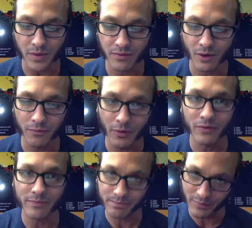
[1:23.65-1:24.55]
So
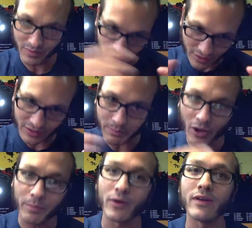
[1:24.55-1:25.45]
first, the
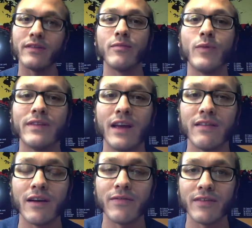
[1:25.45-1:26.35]
depulper is what
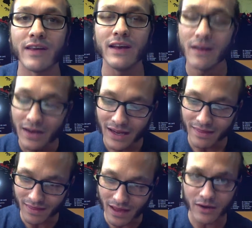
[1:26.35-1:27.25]
takes off the skin.
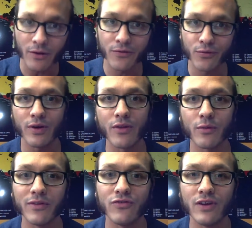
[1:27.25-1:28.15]
Then it goes through another
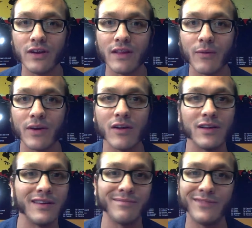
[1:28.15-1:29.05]
machine that we call
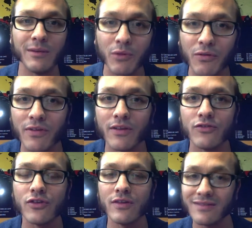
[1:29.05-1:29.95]
a
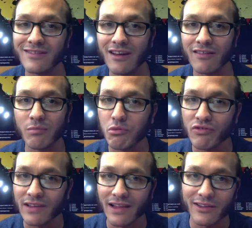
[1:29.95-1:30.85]
demucilager,
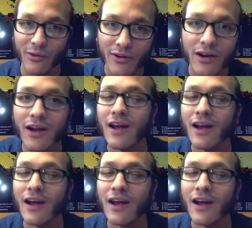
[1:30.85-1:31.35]
desmucilador.